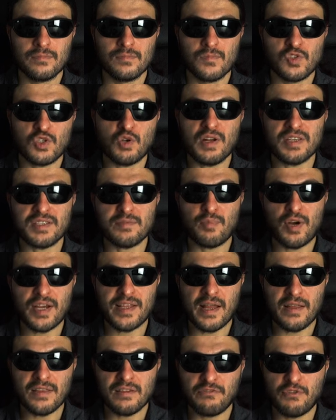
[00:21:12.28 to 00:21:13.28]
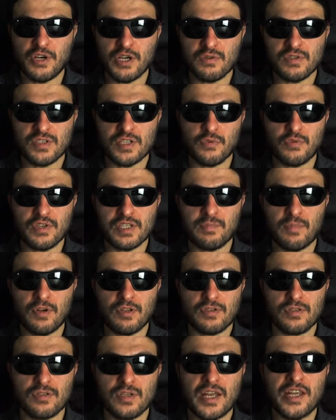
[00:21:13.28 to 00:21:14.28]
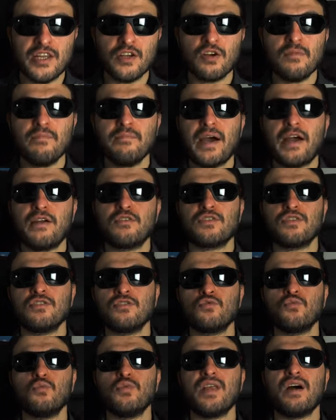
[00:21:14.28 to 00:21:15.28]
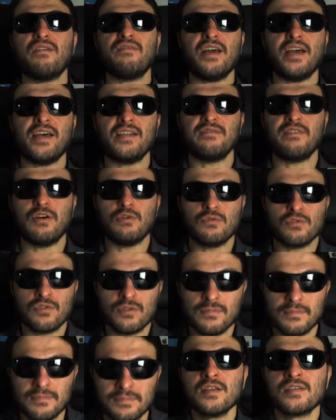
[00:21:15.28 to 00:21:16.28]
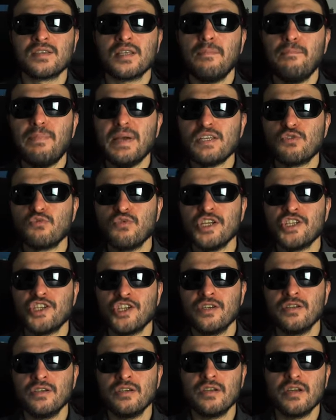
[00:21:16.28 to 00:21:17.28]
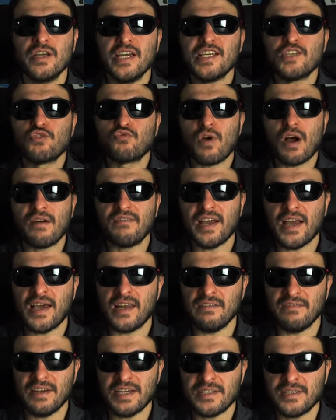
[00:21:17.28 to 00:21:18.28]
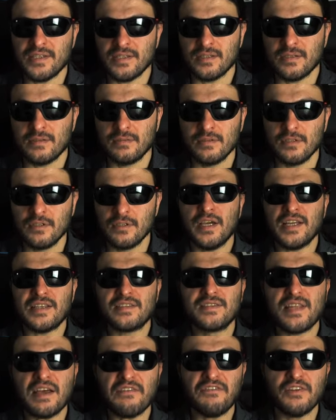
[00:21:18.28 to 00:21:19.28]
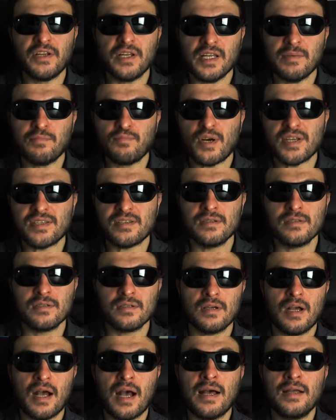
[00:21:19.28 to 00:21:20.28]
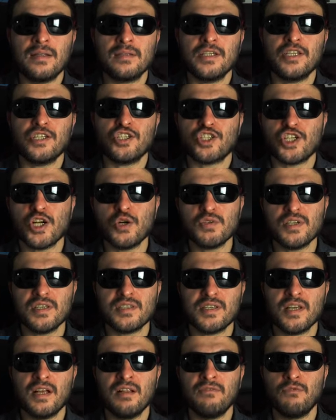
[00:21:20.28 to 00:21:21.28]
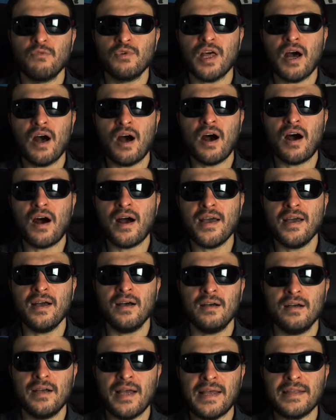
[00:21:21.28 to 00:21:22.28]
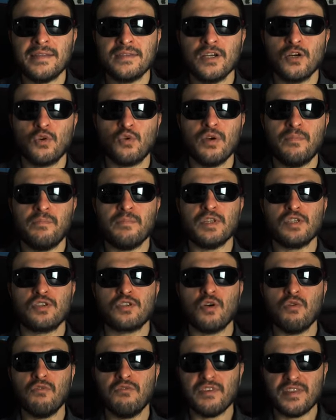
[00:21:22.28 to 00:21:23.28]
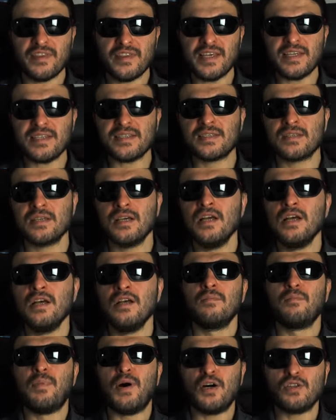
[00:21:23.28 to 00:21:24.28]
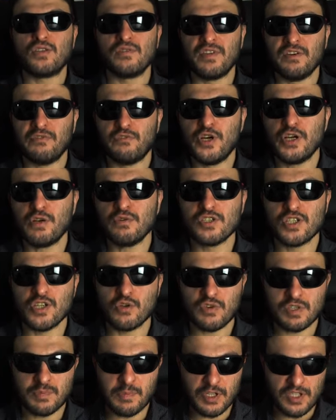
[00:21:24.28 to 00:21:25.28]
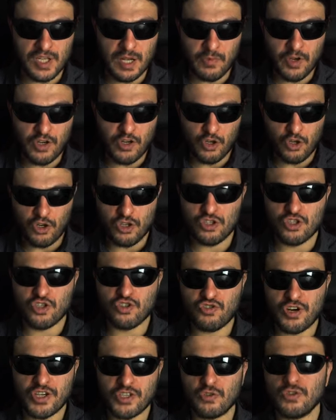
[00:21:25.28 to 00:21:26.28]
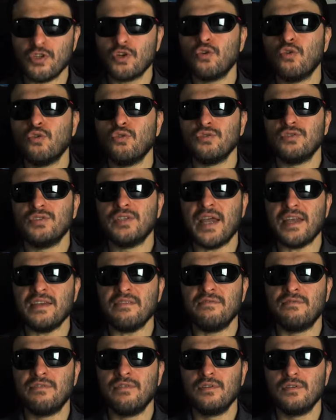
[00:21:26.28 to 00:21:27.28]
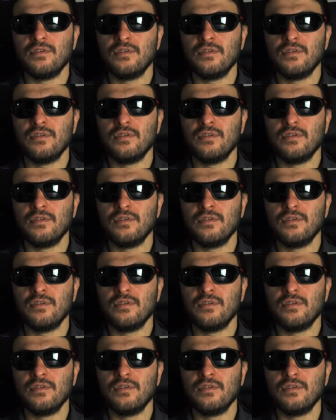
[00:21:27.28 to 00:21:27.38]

So let's break down the frequency response and in comparisons with other headphones. Sub-bass region is rather elevated. It's definitely present and it shows itself with a higher end equipment. So for this part of the frequency response, I'm going to concentrate on the Chord Dave.